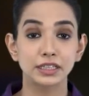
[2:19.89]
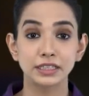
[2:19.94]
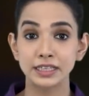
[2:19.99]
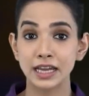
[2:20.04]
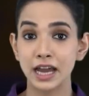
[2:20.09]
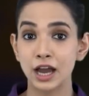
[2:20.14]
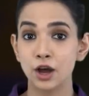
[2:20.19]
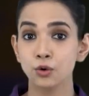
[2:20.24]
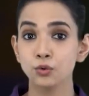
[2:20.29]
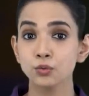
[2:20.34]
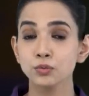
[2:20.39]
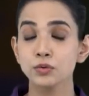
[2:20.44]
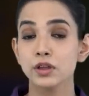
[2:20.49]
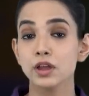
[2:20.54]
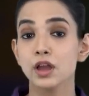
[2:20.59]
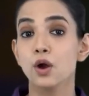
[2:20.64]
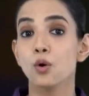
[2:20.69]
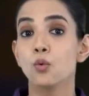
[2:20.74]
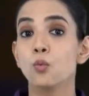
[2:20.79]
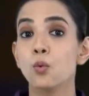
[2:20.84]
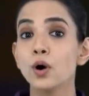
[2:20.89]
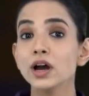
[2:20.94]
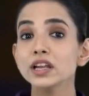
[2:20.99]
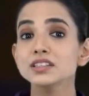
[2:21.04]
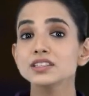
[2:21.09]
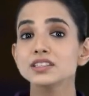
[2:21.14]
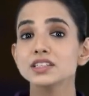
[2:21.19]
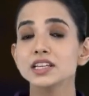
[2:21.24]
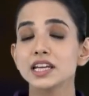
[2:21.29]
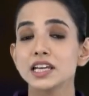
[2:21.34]
Now,
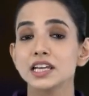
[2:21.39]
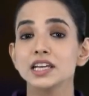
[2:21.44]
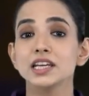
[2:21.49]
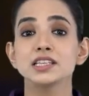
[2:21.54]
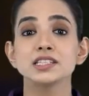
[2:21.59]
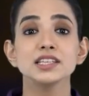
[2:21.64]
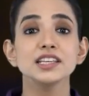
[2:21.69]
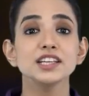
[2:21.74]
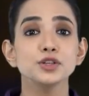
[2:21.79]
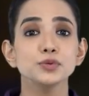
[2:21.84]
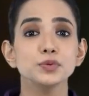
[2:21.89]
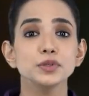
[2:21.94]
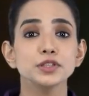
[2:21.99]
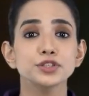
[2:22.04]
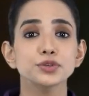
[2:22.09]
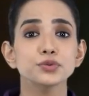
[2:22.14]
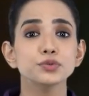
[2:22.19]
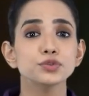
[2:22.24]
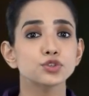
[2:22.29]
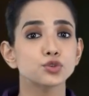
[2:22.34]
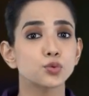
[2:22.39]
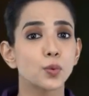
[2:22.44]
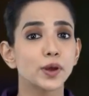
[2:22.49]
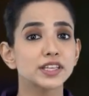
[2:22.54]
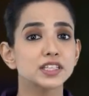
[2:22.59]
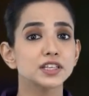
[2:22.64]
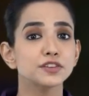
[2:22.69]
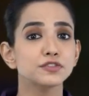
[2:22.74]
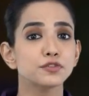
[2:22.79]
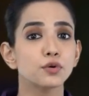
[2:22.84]
1 day is equal to
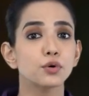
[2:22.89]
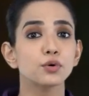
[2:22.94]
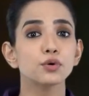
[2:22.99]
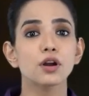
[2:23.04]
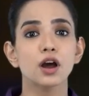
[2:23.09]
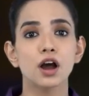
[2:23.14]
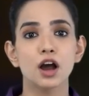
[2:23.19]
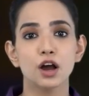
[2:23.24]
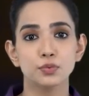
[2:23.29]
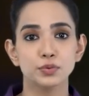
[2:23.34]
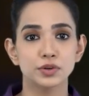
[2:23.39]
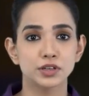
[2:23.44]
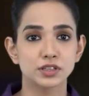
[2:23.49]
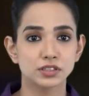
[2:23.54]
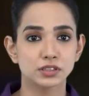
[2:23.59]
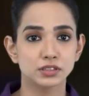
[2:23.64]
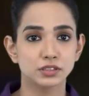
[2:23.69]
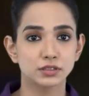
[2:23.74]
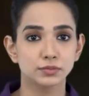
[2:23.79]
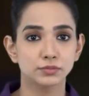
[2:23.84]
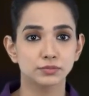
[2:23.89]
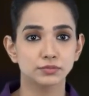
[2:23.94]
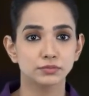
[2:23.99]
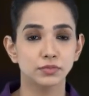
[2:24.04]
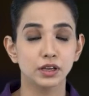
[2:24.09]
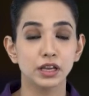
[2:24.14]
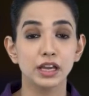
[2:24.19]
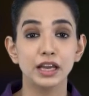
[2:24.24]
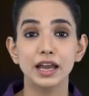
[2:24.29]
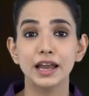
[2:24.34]
24 hours
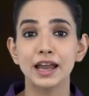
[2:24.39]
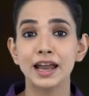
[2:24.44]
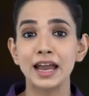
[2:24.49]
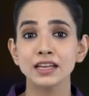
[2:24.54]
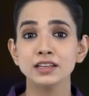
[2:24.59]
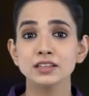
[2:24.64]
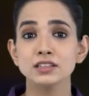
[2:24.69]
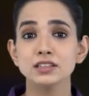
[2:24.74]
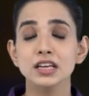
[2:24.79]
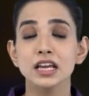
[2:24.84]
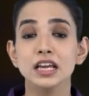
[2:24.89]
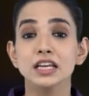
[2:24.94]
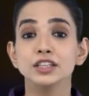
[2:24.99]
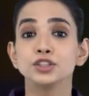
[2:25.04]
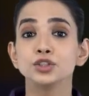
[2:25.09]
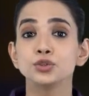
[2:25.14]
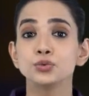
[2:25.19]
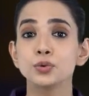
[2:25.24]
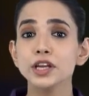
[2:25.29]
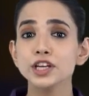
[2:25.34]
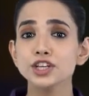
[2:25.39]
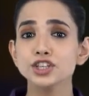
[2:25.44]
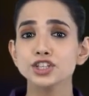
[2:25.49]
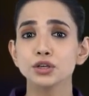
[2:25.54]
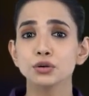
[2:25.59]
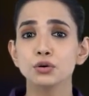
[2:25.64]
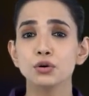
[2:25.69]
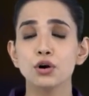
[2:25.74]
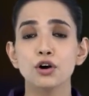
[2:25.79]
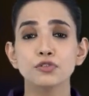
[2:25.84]
and the
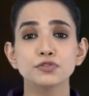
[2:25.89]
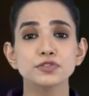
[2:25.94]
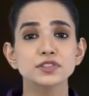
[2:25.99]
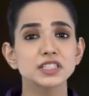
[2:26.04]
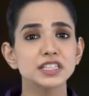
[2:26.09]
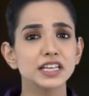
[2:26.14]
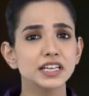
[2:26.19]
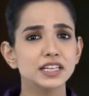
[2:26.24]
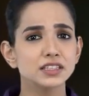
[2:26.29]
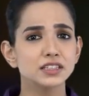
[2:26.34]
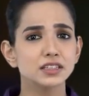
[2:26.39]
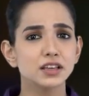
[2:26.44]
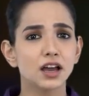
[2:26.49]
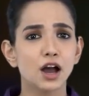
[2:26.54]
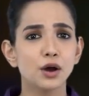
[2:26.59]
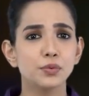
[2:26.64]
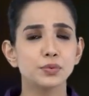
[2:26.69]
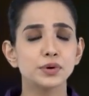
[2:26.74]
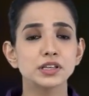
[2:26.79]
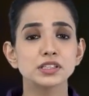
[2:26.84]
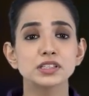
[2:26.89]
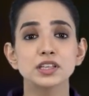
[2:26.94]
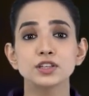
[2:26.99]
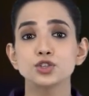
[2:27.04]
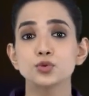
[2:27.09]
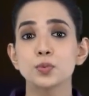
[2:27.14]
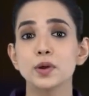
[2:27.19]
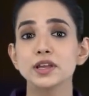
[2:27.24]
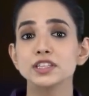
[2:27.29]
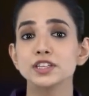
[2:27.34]
ratio of 6 hours and
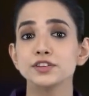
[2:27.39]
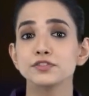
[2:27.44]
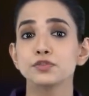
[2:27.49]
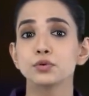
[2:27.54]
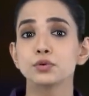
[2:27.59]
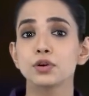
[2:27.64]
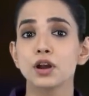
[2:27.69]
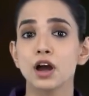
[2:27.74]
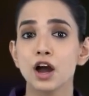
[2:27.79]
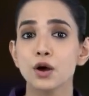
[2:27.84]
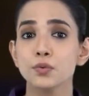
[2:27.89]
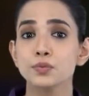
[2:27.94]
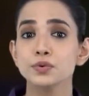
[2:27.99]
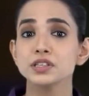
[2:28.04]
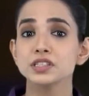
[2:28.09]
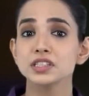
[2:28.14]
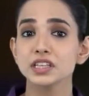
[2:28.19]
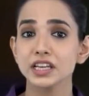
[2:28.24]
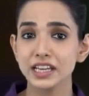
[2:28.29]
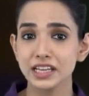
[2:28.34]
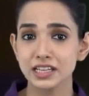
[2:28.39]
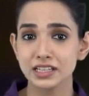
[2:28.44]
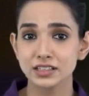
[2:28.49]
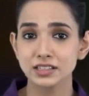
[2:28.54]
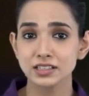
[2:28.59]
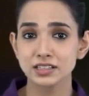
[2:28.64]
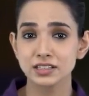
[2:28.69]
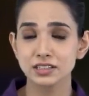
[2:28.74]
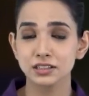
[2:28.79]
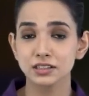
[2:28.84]
24 hours
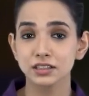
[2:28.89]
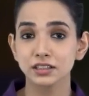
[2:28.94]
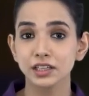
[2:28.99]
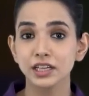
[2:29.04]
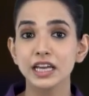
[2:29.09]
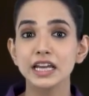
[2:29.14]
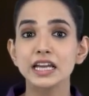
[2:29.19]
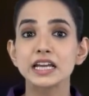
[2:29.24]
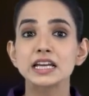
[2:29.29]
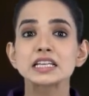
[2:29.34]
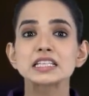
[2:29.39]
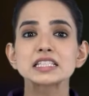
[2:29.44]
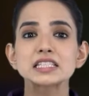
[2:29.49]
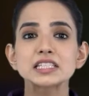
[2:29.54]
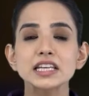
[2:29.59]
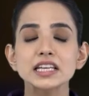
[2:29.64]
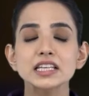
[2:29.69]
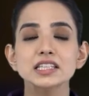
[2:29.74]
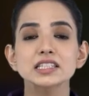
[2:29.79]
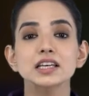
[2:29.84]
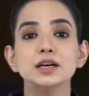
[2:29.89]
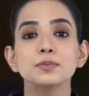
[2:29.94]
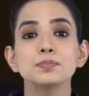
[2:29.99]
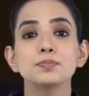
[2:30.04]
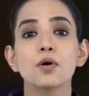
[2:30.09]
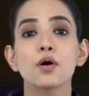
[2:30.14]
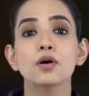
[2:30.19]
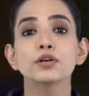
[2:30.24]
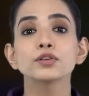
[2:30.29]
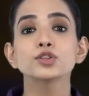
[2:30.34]
is 6
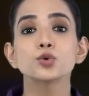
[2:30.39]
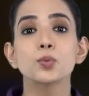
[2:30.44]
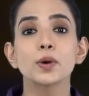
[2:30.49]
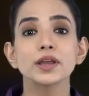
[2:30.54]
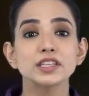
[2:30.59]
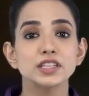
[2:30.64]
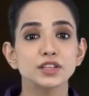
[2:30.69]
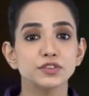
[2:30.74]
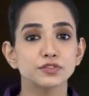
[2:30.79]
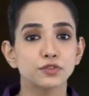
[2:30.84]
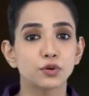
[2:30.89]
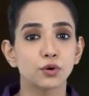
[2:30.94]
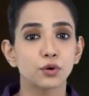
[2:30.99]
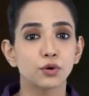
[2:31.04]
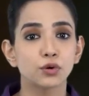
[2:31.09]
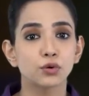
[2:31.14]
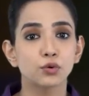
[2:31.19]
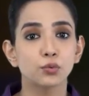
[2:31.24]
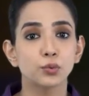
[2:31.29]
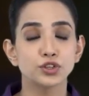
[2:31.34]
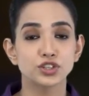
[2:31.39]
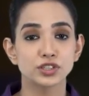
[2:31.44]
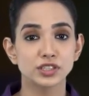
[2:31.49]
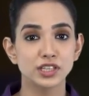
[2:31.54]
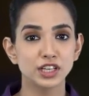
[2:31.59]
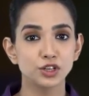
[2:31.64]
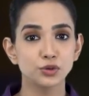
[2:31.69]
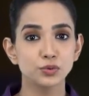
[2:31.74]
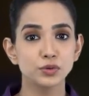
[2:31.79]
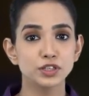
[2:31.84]
upon 24, which is
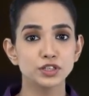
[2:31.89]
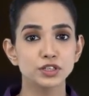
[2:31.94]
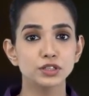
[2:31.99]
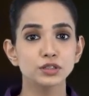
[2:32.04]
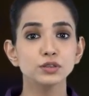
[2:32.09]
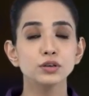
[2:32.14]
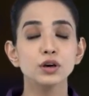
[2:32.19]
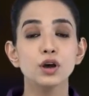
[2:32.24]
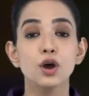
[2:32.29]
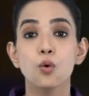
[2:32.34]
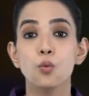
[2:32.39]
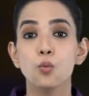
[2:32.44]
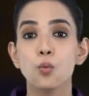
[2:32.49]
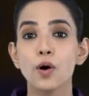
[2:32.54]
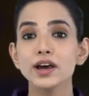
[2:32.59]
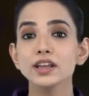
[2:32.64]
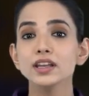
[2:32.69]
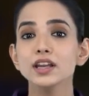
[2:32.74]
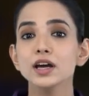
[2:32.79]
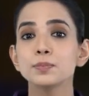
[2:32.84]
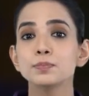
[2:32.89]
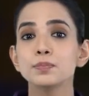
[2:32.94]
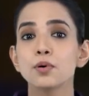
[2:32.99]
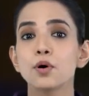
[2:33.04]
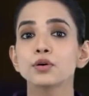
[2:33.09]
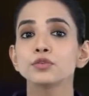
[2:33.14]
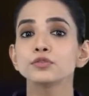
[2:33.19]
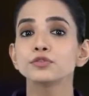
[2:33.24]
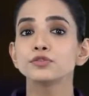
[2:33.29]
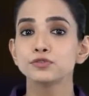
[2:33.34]
equal to 1
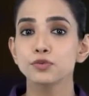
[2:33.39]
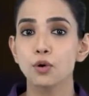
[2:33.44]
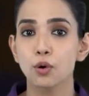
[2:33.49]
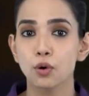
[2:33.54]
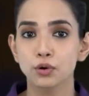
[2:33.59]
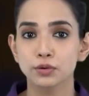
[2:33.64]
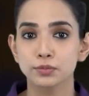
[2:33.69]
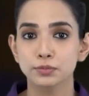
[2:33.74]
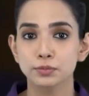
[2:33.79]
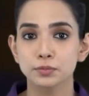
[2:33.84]
upon 4.